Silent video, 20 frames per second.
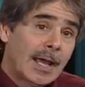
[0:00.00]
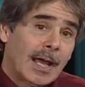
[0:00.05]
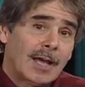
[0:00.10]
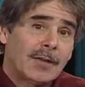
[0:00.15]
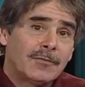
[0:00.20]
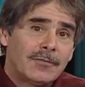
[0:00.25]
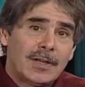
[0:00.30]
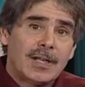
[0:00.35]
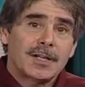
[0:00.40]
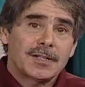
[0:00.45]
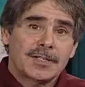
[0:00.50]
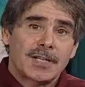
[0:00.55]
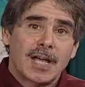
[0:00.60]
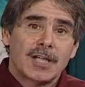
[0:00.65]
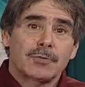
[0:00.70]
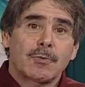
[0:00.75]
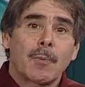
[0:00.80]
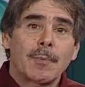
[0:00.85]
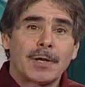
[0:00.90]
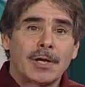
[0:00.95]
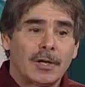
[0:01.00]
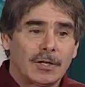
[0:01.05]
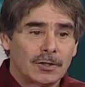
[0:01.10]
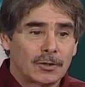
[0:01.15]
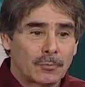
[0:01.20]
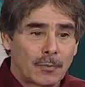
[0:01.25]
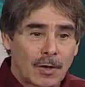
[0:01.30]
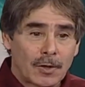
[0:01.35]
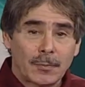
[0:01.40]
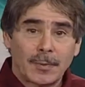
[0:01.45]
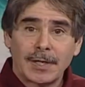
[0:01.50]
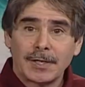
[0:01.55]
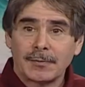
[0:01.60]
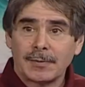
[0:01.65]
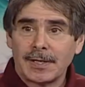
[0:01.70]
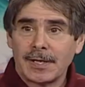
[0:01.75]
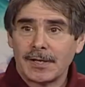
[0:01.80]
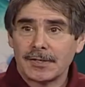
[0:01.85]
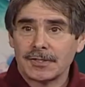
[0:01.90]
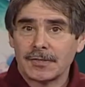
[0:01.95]
And Venus has what we call a runaway
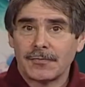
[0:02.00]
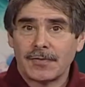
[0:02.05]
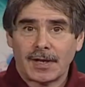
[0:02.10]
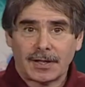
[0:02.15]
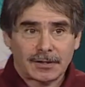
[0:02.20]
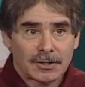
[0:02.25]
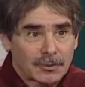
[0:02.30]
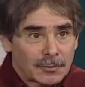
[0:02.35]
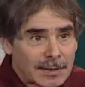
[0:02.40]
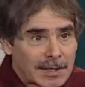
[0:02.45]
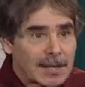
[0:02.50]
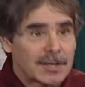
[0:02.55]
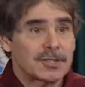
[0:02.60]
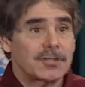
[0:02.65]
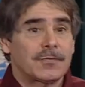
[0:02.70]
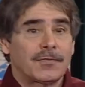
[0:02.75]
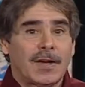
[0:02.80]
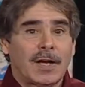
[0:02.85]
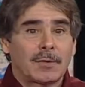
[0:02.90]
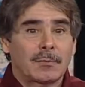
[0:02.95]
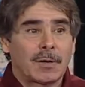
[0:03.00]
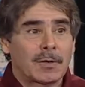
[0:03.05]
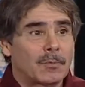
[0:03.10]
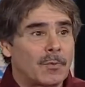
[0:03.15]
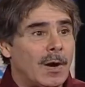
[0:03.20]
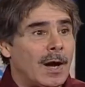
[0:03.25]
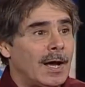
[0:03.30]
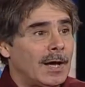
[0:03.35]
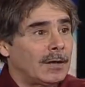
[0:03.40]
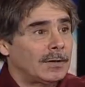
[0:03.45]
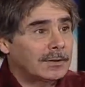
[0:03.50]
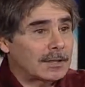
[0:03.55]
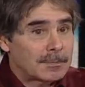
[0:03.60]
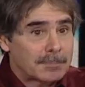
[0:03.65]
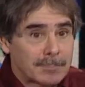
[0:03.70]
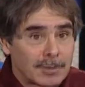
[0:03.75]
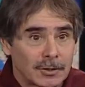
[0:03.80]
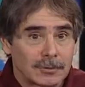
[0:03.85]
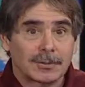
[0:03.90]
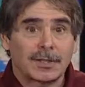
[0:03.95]
greenhouse effect. The greenhouse effect went wild.
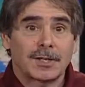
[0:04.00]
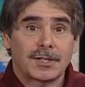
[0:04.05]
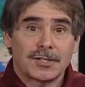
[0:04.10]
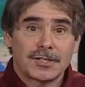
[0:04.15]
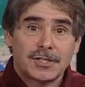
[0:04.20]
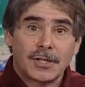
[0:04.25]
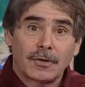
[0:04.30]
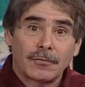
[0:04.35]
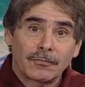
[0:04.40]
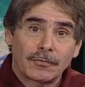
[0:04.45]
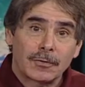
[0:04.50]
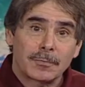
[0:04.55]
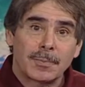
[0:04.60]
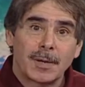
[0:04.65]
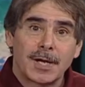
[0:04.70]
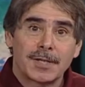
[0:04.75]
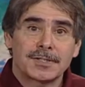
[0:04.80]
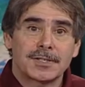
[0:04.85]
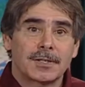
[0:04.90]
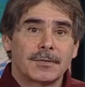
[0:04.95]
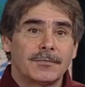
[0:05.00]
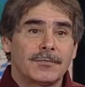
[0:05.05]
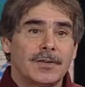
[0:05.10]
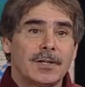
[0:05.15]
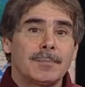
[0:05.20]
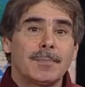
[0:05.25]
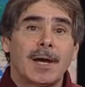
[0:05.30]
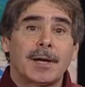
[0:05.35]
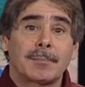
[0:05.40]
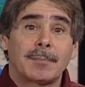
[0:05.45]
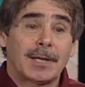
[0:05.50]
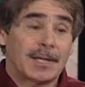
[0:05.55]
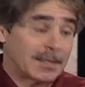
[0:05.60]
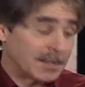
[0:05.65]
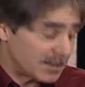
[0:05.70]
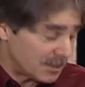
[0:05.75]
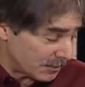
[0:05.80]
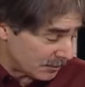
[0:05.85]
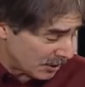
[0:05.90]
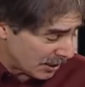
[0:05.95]
It built on itself through positive feedback
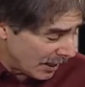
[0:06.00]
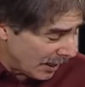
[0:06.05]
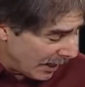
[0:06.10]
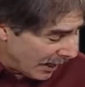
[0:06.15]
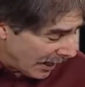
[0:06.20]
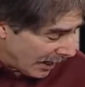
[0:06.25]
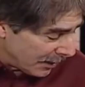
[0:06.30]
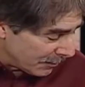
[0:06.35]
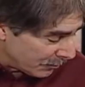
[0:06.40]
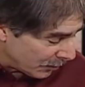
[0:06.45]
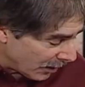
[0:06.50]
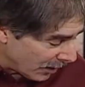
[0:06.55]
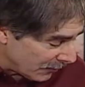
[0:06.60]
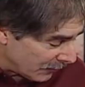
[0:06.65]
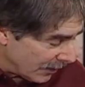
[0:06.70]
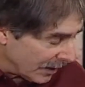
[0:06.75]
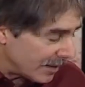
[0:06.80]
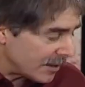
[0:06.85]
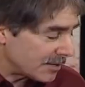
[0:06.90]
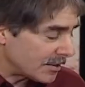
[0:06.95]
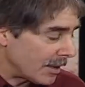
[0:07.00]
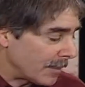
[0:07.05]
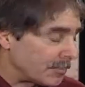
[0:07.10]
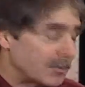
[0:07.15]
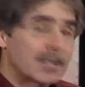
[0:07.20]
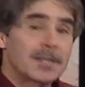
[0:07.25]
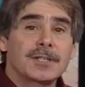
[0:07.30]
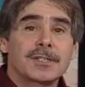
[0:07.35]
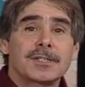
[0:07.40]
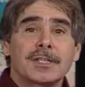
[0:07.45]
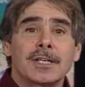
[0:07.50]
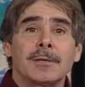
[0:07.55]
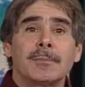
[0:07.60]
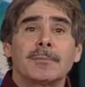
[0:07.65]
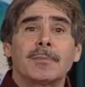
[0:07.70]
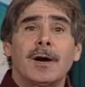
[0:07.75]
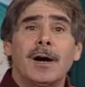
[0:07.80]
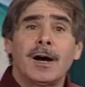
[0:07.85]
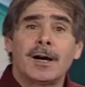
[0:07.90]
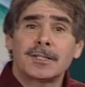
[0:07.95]
mechanisms and brought Venus up to this
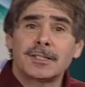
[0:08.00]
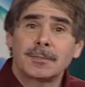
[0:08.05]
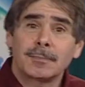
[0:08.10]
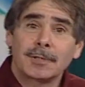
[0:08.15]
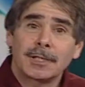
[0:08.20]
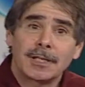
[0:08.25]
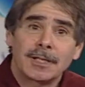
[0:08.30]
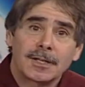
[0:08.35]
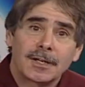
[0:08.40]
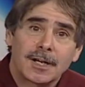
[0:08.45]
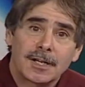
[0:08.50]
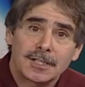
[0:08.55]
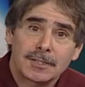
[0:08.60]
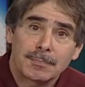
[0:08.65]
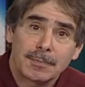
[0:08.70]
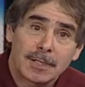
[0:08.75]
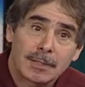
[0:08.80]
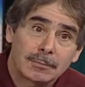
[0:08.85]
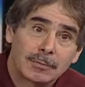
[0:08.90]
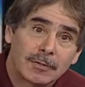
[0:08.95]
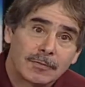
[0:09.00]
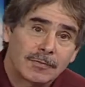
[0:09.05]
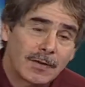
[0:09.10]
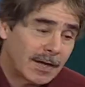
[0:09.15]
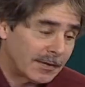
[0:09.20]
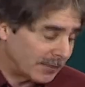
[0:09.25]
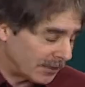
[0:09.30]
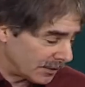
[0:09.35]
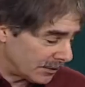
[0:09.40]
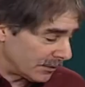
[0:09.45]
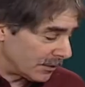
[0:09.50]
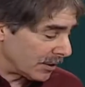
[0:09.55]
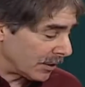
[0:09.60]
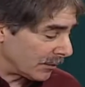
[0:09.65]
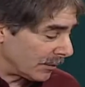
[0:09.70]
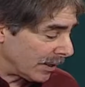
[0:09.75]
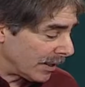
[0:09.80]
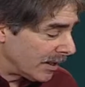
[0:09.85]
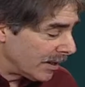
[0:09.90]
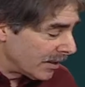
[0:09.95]
impossibly inhospitable 500
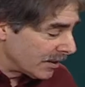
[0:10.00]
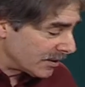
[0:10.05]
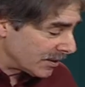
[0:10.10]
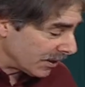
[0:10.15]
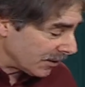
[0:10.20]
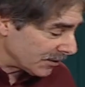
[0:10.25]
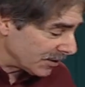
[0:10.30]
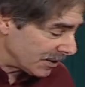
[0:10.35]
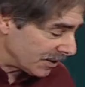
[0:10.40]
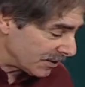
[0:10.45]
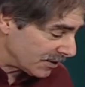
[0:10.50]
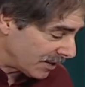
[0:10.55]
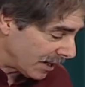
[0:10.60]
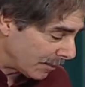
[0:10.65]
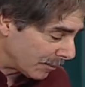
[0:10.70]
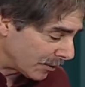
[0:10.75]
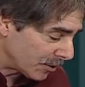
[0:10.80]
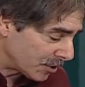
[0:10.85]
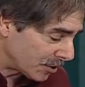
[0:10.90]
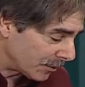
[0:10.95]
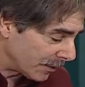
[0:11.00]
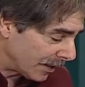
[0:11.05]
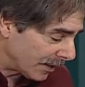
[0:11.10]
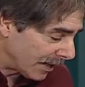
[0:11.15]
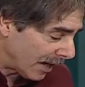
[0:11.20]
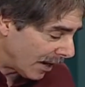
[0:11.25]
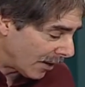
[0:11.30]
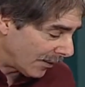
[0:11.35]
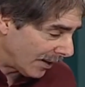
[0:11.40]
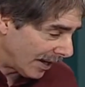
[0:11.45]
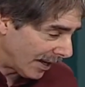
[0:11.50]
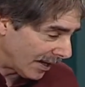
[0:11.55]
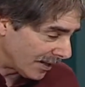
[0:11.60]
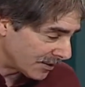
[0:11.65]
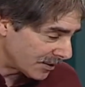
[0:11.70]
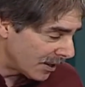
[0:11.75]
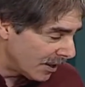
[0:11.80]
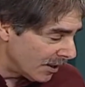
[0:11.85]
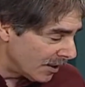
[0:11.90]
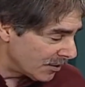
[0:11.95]
degree Celsius temperature it now
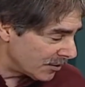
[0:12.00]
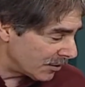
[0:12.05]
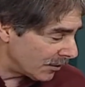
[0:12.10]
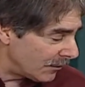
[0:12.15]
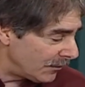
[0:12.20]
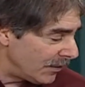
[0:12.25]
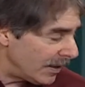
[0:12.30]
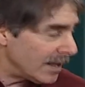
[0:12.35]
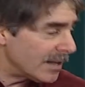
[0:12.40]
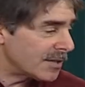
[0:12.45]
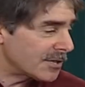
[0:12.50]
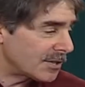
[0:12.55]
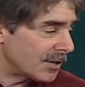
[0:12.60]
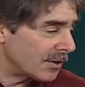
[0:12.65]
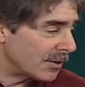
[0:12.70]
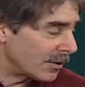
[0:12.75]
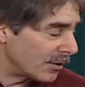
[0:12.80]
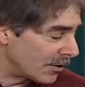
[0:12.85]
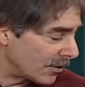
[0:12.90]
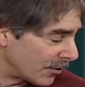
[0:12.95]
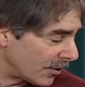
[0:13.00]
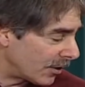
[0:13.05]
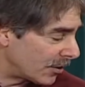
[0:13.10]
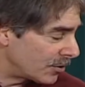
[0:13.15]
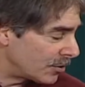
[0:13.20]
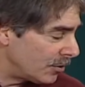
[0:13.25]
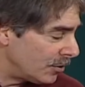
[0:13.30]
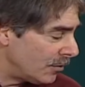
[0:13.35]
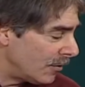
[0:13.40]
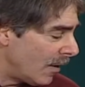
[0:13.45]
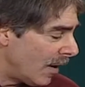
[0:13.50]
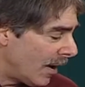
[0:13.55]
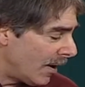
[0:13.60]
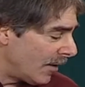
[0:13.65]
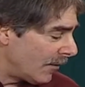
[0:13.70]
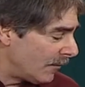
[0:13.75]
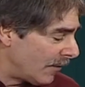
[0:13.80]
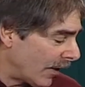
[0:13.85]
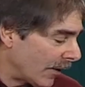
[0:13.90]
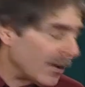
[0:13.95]
has. So Venus and Earth are two
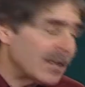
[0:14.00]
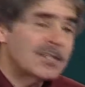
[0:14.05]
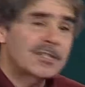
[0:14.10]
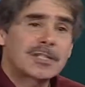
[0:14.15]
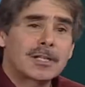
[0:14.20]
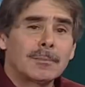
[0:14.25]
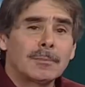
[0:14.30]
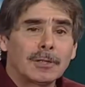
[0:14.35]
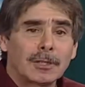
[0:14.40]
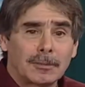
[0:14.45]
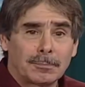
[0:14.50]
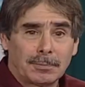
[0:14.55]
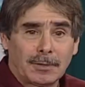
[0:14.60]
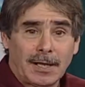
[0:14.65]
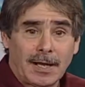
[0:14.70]
very similar